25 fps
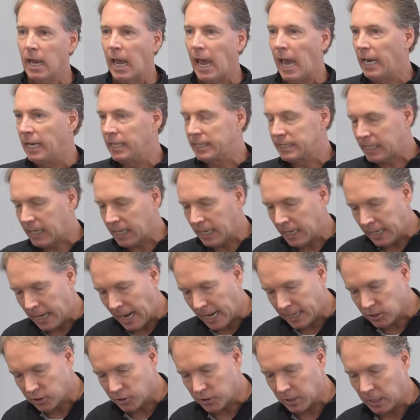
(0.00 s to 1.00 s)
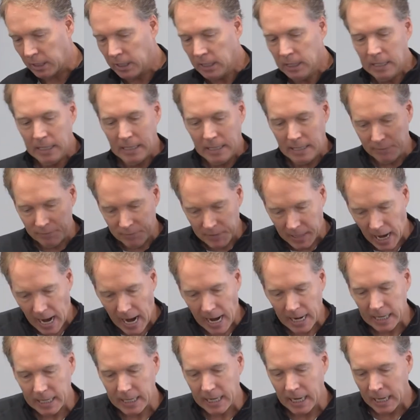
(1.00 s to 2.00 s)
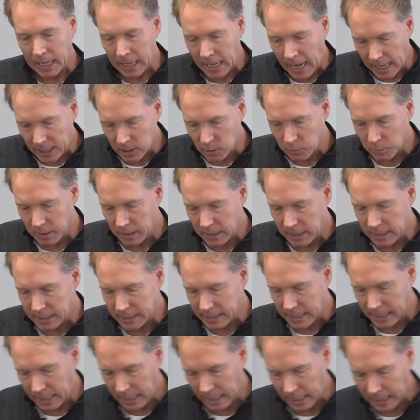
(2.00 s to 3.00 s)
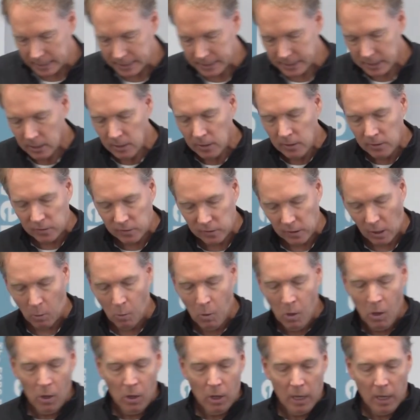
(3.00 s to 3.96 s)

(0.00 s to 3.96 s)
And it's connection. You've got to connect with these kids. So